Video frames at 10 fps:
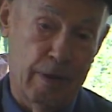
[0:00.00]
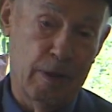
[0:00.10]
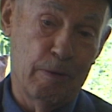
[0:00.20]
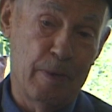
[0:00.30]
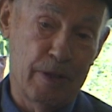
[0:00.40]

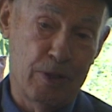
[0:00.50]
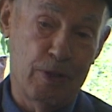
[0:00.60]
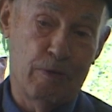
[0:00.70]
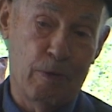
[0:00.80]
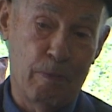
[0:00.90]
I got a
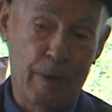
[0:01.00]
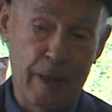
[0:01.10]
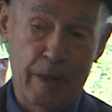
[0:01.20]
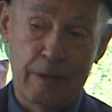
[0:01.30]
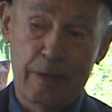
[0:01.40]
message
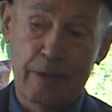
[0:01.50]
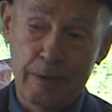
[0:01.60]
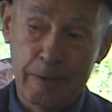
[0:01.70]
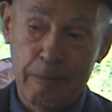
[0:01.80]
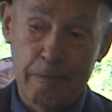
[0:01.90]
from
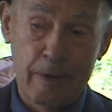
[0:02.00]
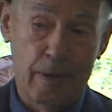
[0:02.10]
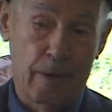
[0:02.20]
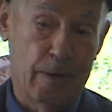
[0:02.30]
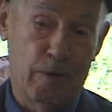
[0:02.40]
Paris,
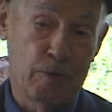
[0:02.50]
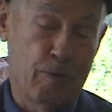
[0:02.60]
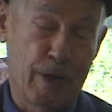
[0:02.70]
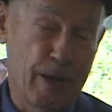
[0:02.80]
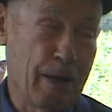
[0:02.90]
I
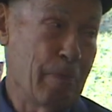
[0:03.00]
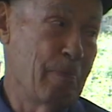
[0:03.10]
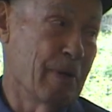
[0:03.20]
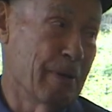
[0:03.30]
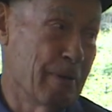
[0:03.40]
was very
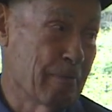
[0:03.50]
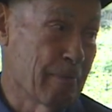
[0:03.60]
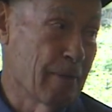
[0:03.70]
happy.